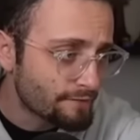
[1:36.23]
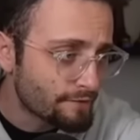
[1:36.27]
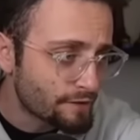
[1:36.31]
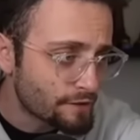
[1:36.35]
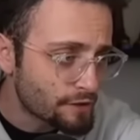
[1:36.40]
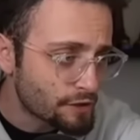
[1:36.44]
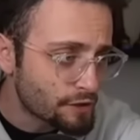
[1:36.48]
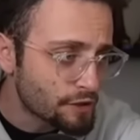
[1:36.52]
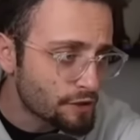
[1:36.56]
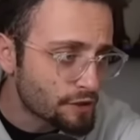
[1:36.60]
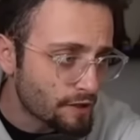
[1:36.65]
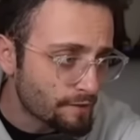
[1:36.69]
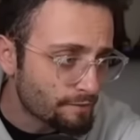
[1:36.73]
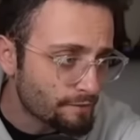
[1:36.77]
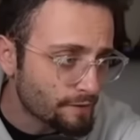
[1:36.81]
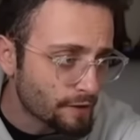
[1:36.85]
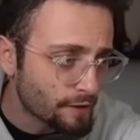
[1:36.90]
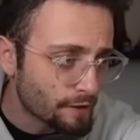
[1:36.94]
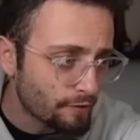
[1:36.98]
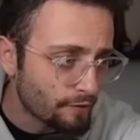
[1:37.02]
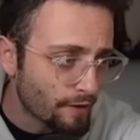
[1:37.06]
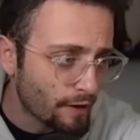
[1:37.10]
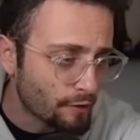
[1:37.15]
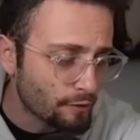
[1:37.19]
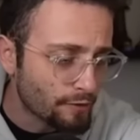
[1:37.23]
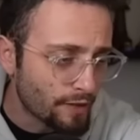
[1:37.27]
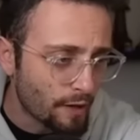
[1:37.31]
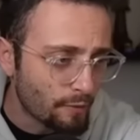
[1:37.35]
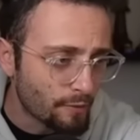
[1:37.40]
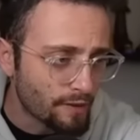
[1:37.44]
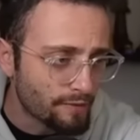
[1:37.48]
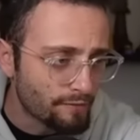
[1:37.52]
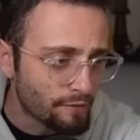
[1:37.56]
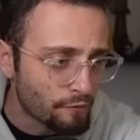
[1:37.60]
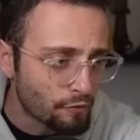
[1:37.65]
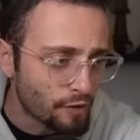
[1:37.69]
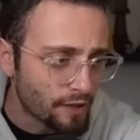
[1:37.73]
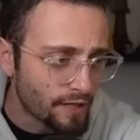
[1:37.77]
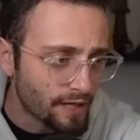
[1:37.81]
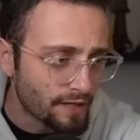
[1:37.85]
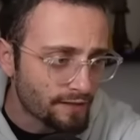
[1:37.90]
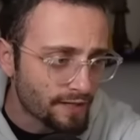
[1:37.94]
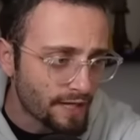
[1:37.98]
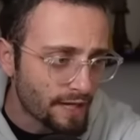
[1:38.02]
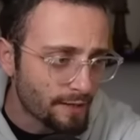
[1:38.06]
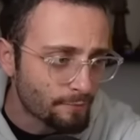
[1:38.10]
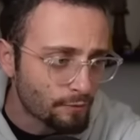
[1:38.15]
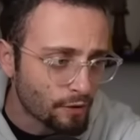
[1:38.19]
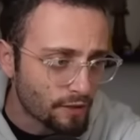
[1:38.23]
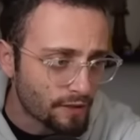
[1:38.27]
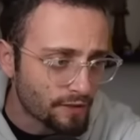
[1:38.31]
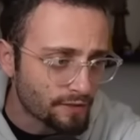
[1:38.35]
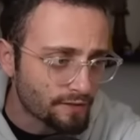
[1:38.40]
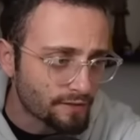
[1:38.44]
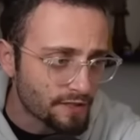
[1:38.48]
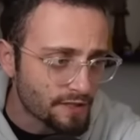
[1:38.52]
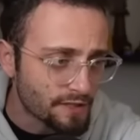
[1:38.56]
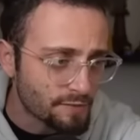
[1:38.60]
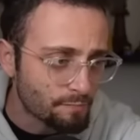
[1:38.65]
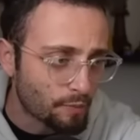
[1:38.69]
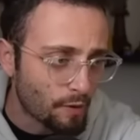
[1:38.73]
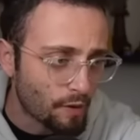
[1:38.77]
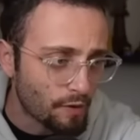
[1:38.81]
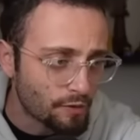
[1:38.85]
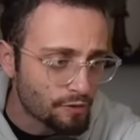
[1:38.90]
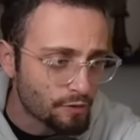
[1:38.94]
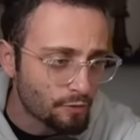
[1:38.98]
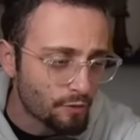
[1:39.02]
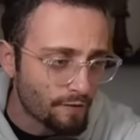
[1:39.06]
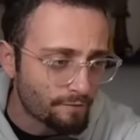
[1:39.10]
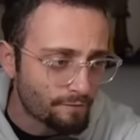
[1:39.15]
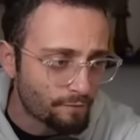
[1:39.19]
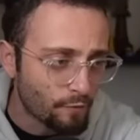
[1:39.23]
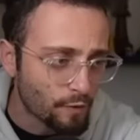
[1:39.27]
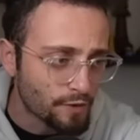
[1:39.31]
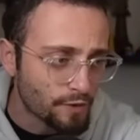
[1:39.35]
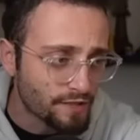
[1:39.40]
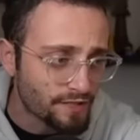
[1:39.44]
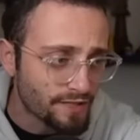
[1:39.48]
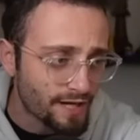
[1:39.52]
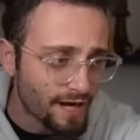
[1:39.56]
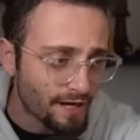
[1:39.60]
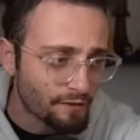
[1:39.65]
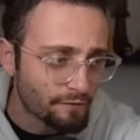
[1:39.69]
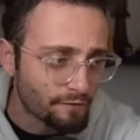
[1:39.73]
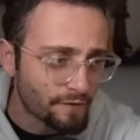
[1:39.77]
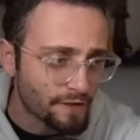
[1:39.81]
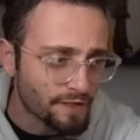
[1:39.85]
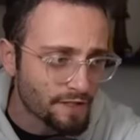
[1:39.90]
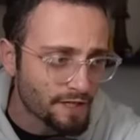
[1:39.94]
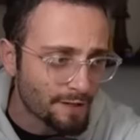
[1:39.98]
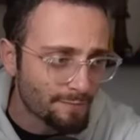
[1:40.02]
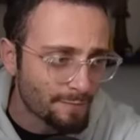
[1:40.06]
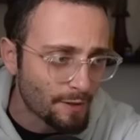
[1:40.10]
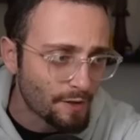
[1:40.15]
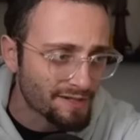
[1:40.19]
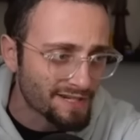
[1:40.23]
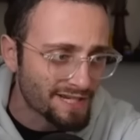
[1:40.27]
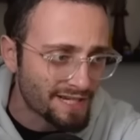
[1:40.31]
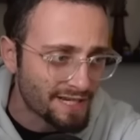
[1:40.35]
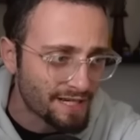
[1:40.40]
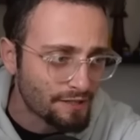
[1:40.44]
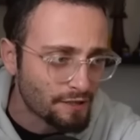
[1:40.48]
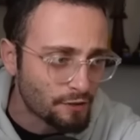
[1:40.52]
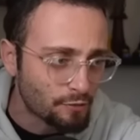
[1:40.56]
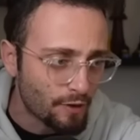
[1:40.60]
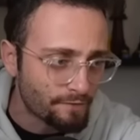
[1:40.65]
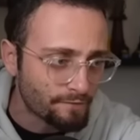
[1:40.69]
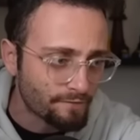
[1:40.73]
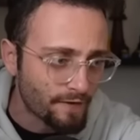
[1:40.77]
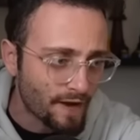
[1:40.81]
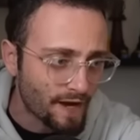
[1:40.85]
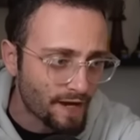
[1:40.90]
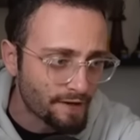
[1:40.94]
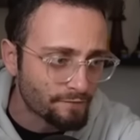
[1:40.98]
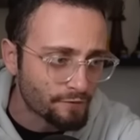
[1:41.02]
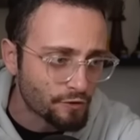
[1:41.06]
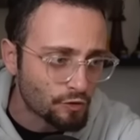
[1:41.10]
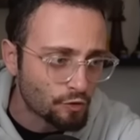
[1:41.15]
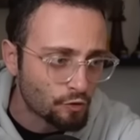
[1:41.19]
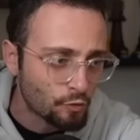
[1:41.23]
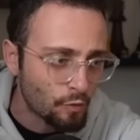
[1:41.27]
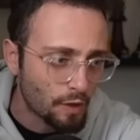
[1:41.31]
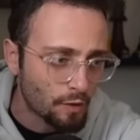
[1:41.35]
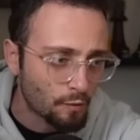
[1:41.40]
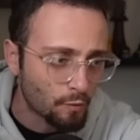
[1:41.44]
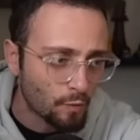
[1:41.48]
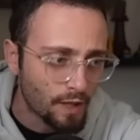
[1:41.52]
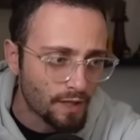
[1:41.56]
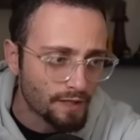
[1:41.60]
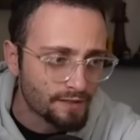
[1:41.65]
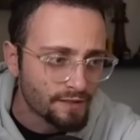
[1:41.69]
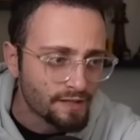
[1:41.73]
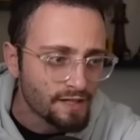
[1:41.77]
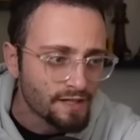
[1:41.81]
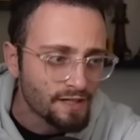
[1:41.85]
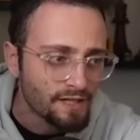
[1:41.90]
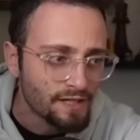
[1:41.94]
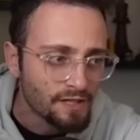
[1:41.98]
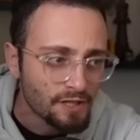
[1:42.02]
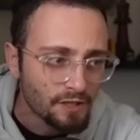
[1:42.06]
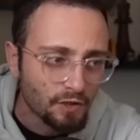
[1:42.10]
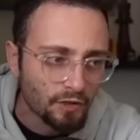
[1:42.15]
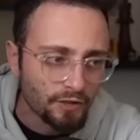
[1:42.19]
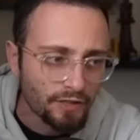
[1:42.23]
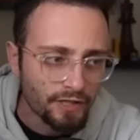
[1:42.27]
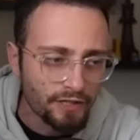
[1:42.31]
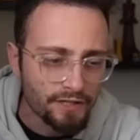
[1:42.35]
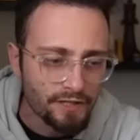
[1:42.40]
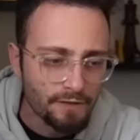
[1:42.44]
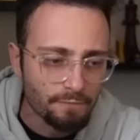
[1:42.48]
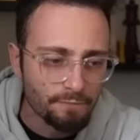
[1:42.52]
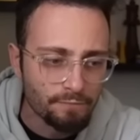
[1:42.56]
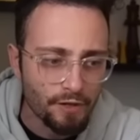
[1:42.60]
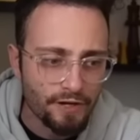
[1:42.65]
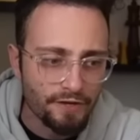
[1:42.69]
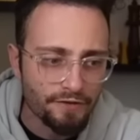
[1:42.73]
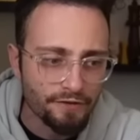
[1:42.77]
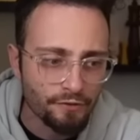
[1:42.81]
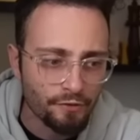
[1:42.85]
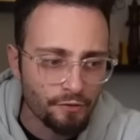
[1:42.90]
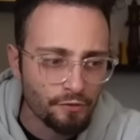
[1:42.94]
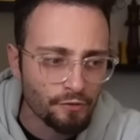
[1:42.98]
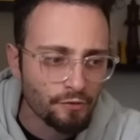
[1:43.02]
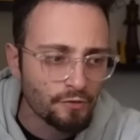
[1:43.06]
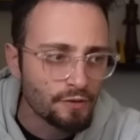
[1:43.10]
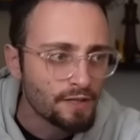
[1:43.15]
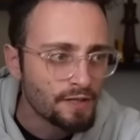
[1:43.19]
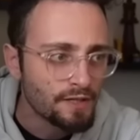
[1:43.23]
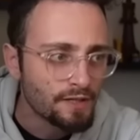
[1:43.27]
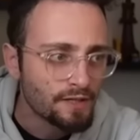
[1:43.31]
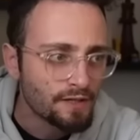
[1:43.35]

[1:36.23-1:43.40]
Vichy shuffling around. Now we have a rook endgame. Look at this. Pawn to f4, sacrificing a pawn. King to f5, 2-on-1, looking to break through.